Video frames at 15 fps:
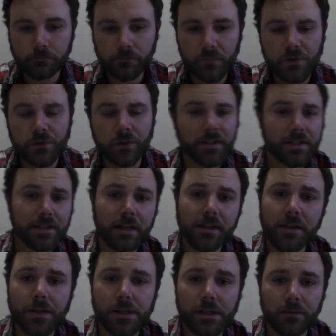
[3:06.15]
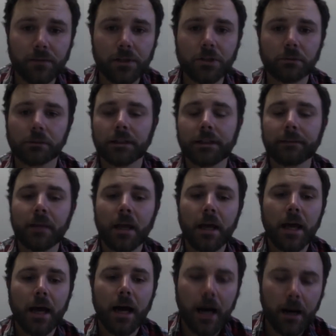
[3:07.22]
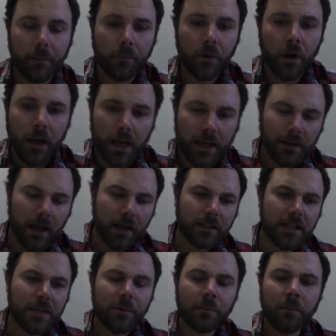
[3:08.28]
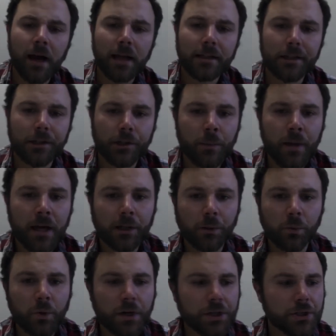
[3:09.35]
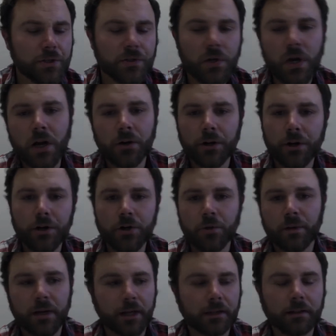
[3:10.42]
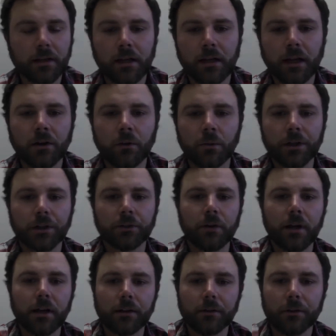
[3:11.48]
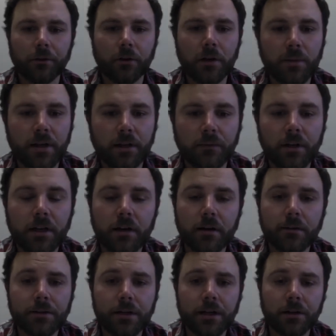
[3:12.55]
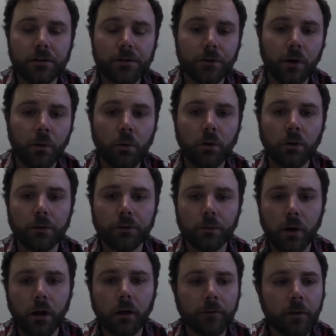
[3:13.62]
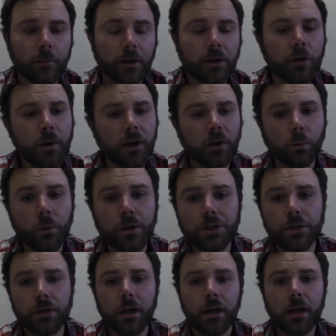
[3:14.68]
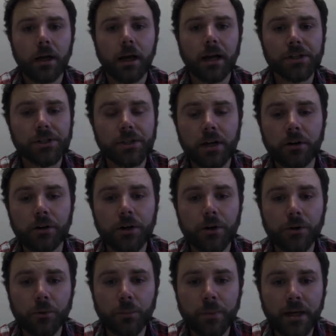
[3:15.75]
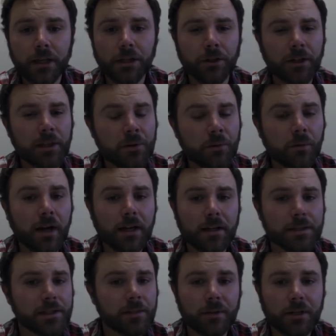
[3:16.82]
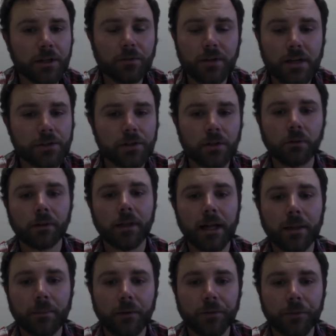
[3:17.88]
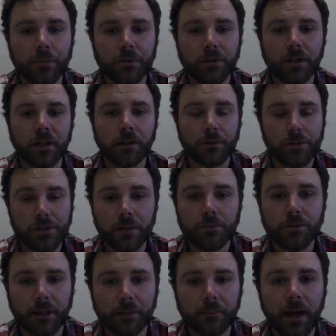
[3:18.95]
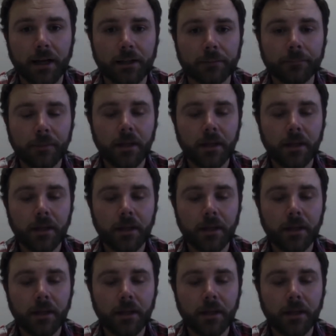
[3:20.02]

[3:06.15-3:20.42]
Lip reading: So let's take those individually. And keep in mind here, no matter which scenario you pick, and I don't want to create a 30-minute video here, so I won't go through all of them, but no matter which scenario you pick, you're going to be writing to somebody who doesn't know a lot about the particular subject matter.